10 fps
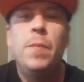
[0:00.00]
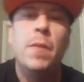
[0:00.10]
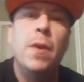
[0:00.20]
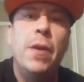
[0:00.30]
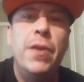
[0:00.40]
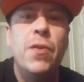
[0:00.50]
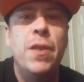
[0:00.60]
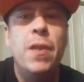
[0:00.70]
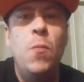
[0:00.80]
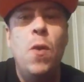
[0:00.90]
All right, so as
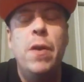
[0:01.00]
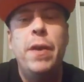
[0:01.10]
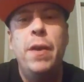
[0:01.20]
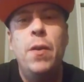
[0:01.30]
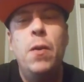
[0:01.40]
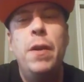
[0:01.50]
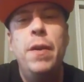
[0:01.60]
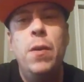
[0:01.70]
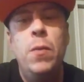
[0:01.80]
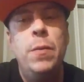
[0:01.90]
I'm walking in R and
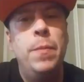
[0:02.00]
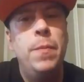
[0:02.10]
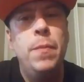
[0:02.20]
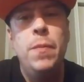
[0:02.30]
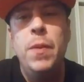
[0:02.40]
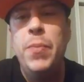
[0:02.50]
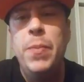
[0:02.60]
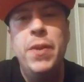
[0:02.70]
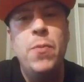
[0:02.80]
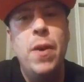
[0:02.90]
O, you're pretty
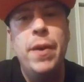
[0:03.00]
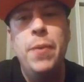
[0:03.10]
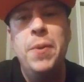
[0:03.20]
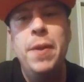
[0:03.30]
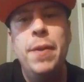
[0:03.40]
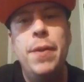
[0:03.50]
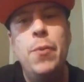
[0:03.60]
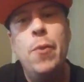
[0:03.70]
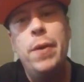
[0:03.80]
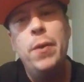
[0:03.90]
much walking in with nothing. You're
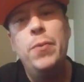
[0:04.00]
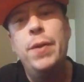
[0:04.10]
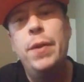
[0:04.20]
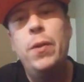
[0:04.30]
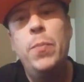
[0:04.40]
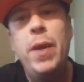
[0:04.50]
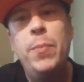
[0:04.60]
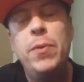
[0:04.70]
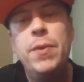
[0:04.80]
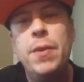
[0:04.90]
walking in with your legal
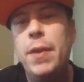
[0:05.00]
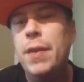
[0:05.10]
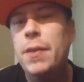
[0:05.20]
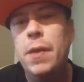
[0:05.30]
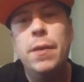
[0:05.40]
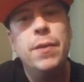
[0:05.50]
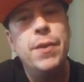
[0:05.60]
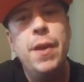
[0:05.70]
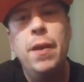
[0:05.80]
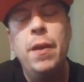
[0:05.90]
papers, and that's it. It's a
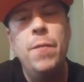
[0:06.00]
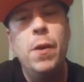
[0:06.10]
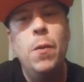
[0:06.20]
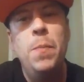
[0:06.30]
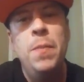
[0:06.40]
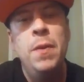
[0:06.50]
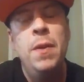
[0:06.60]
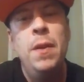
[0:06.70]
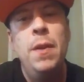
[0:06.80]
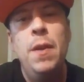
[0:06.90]
yellow envelope.
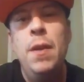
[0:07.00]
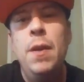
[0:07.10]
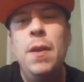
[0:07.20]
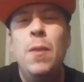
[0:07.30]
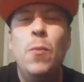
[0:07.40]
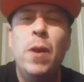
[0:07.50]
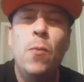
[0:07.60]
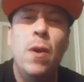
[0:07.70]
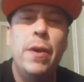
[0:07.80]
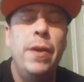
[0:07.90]
When I'm
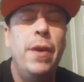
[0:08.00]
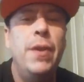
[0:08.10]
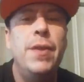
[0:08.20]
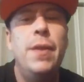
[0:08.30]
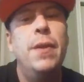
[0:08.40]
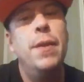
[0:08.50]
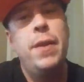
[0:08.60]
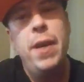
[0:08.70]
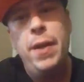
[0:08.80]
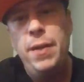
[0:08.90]
walking there, I see another
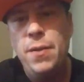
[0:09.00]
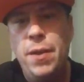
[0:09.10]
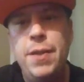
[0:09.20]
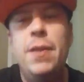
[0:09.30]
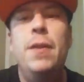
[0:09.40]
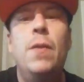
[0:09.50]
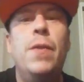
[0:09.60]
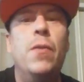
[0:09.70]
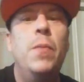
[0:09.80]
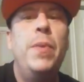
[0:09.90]
cat. He's already sitting over there on
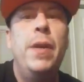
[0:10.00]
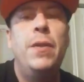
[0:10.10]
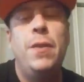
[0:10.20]
the bench.